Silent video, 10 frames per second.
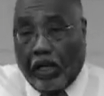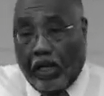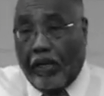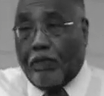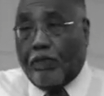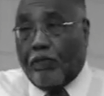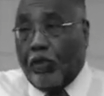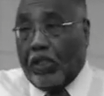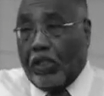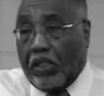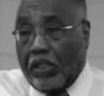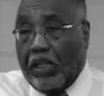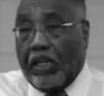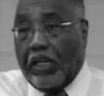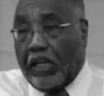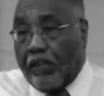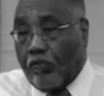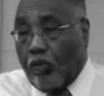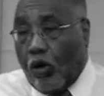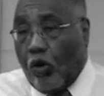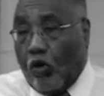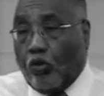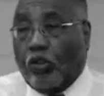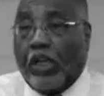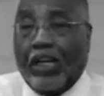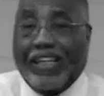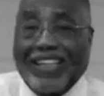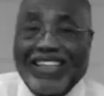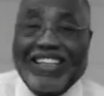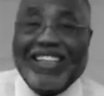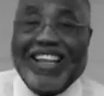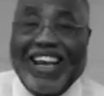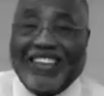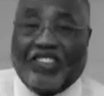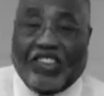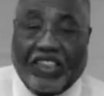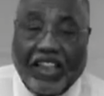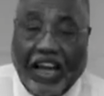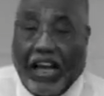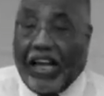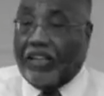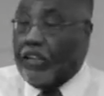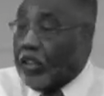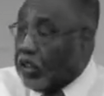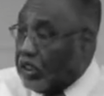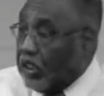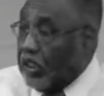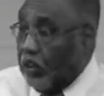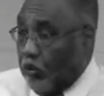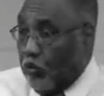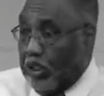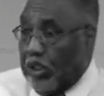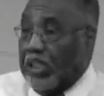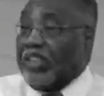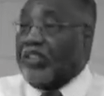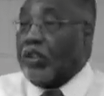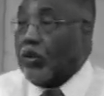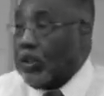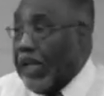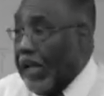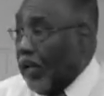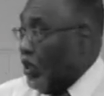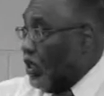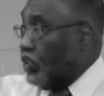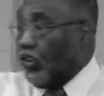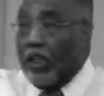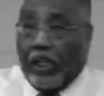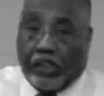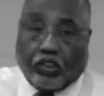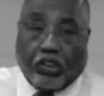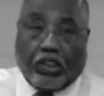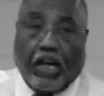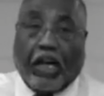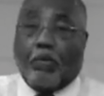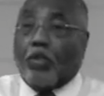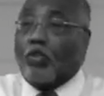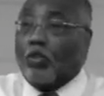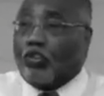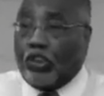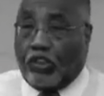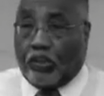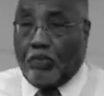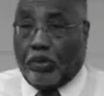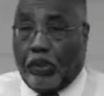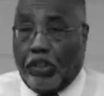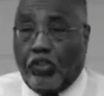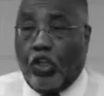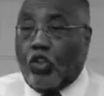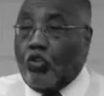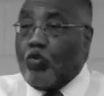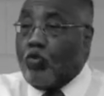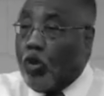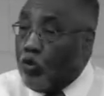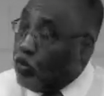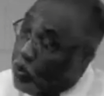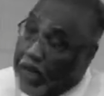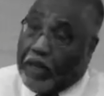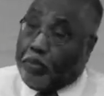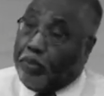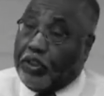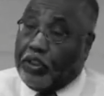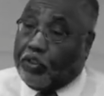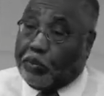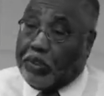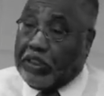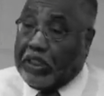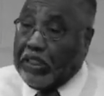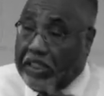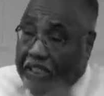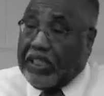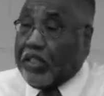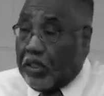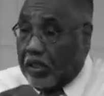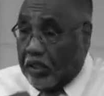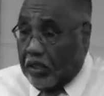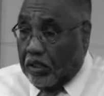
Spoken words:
Every year it rose, and he has denied dealing with it until now. It's election time. You'll see some police. You know you had a policeman in